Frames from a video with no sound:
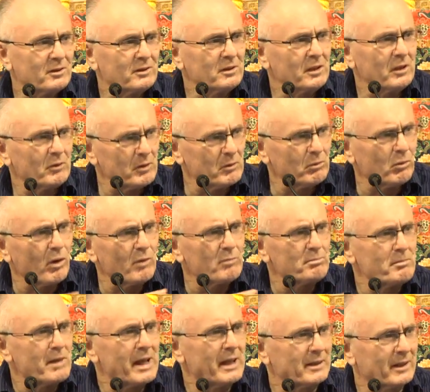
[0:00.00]
In what
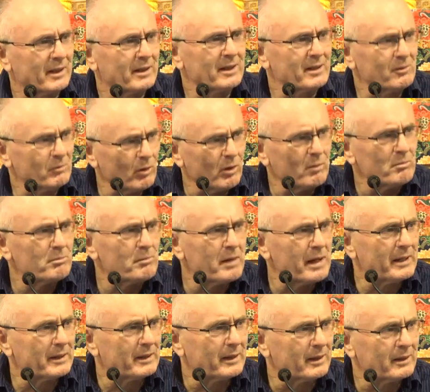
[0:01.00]

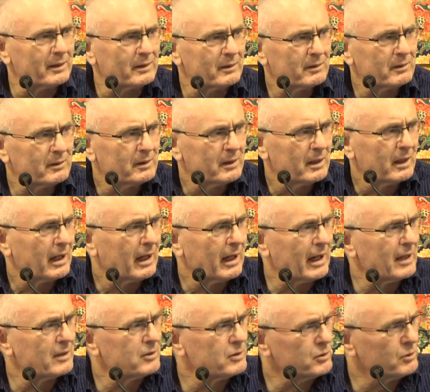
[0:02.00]
manner
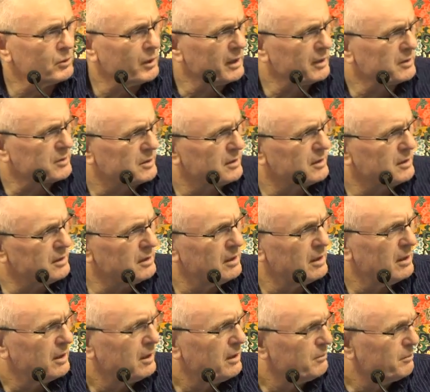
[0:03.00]
are you actually
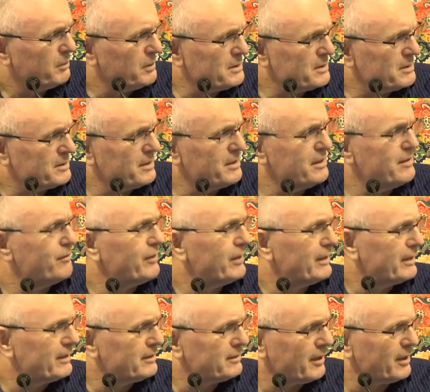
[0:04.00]
perceiving
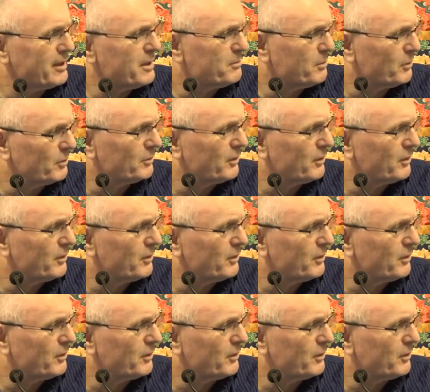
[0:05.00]
the table?